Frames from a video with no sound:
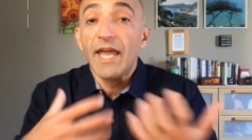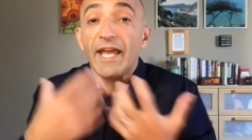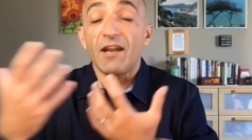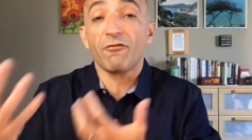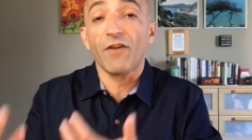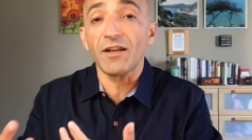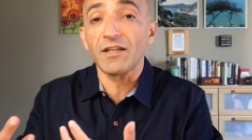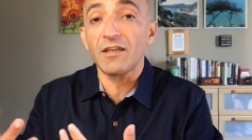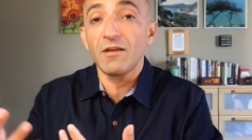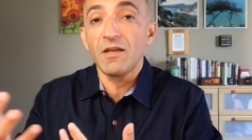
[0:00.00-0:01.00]
And then
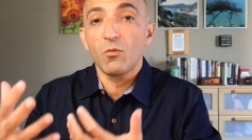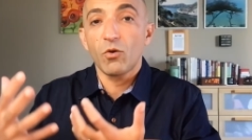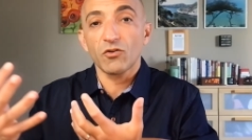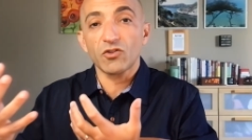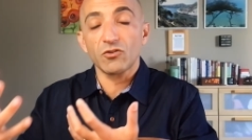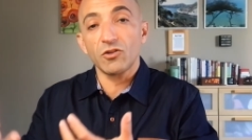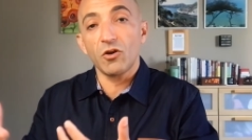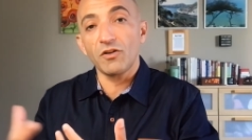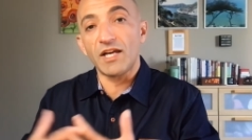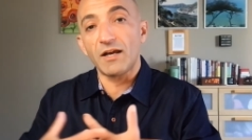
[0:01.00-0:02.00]
finally, we also
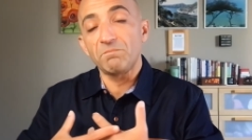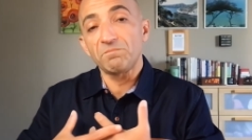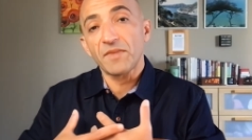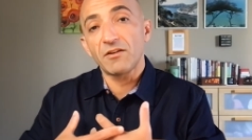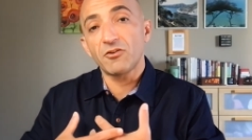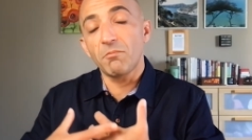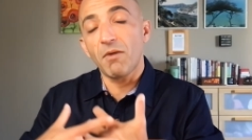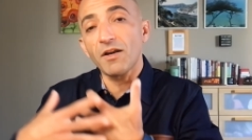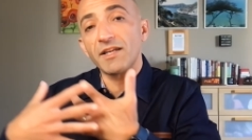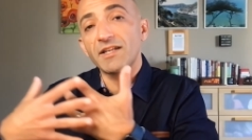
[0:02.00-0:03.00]
know that the
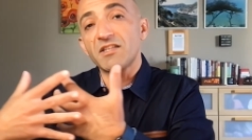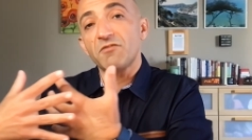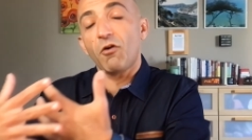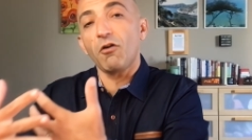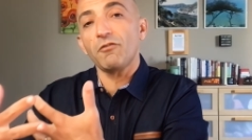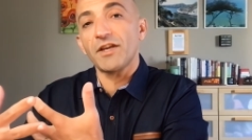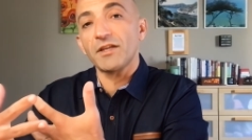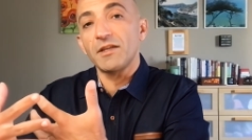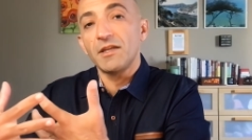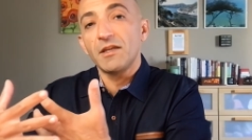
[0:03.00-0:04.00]
market is
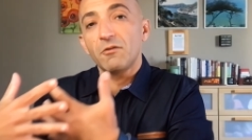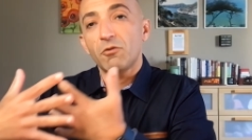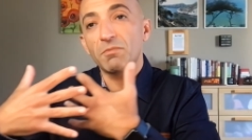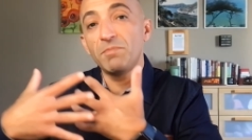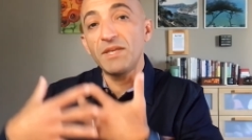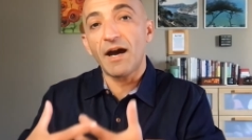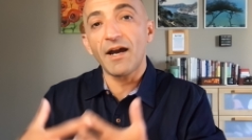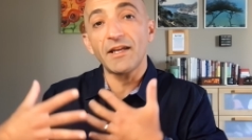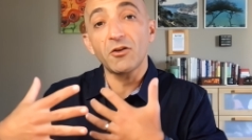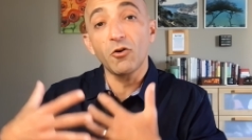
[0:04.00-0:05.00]
evolving with
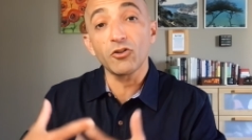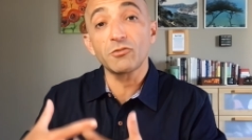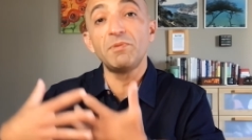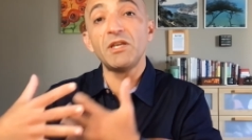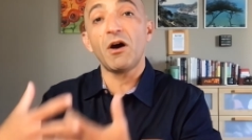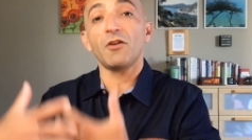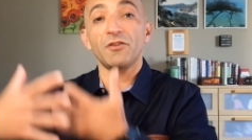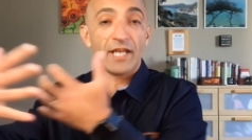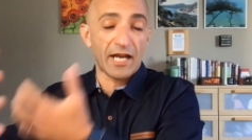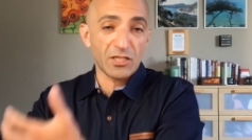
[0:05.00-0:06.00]
BI that goes
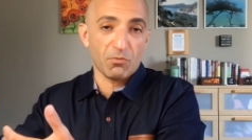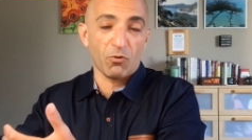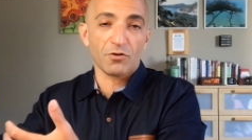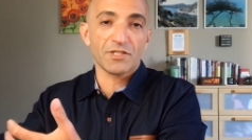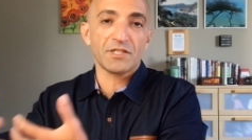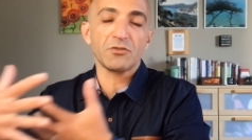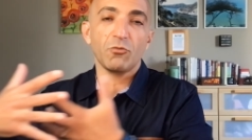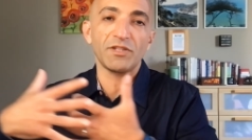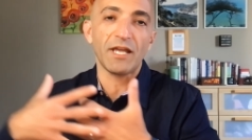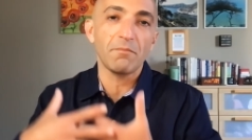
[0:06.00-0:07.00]
beyond dashboards. And so
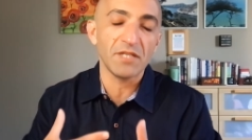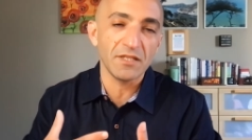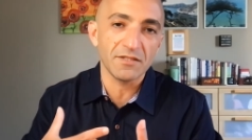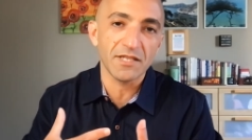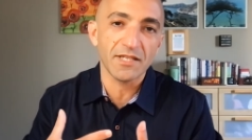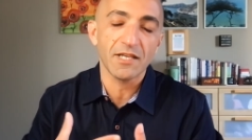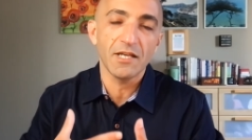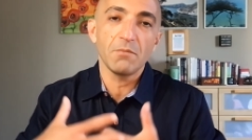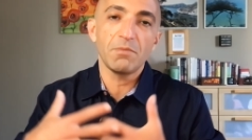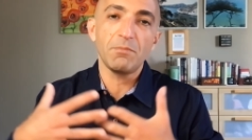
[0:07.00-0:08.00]
what that means is
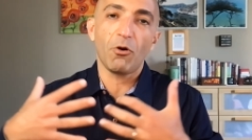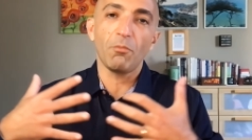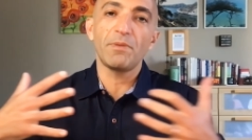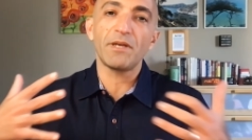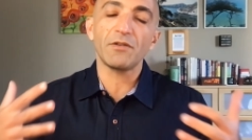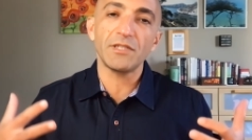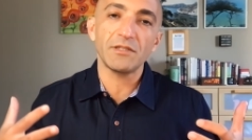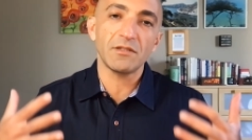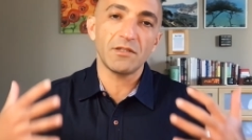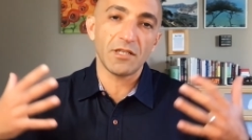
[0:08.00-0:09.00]
people are
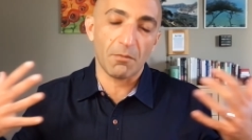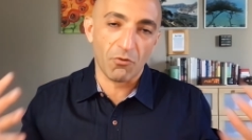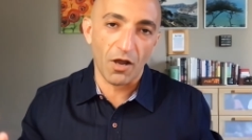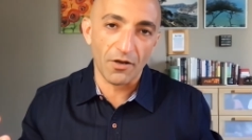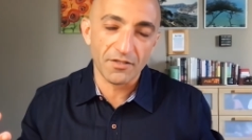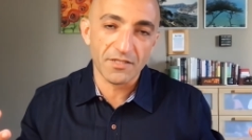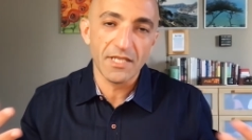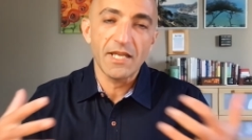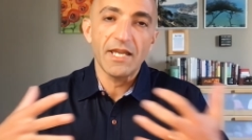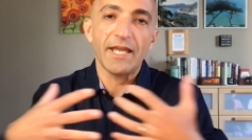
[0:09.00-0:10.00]
building data products,
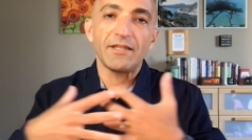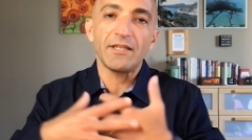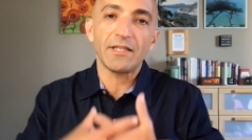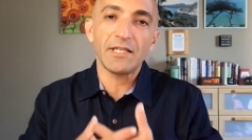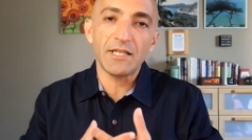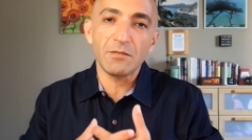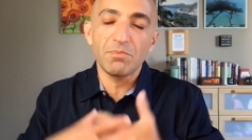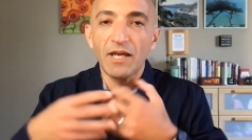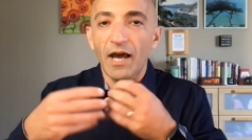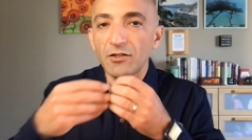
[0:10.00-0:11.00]
and they need
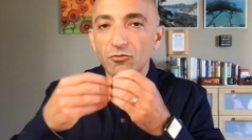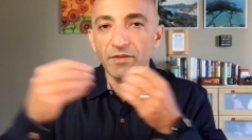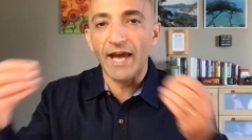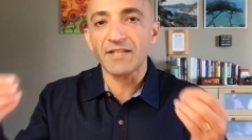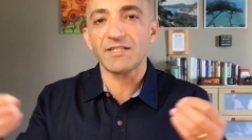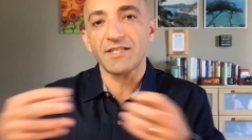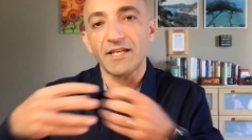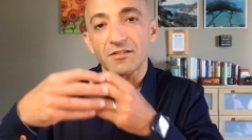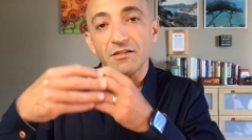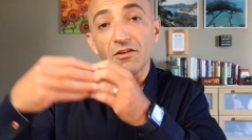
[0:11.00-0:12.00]
BI to be accessed
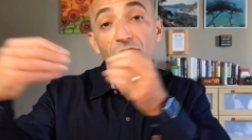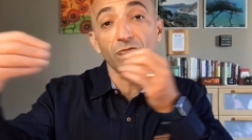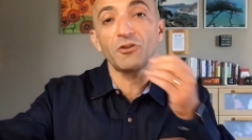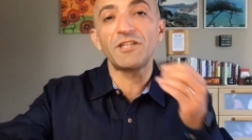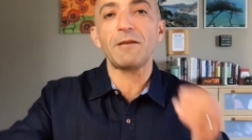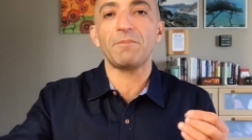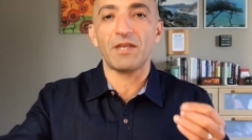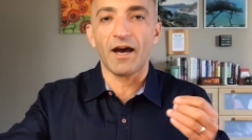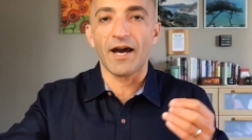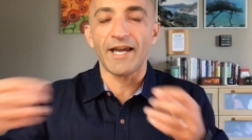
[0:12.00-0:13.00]
as through an
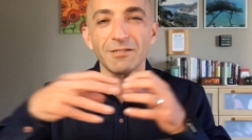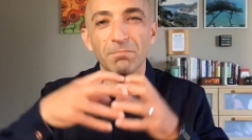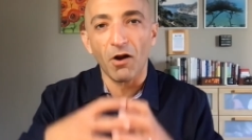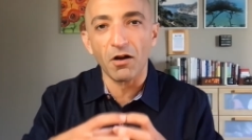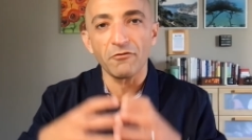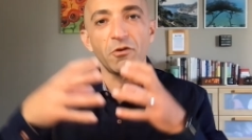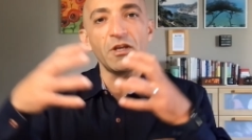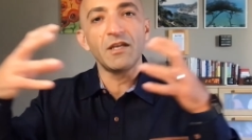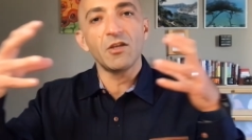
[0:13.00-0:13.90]
API as part of a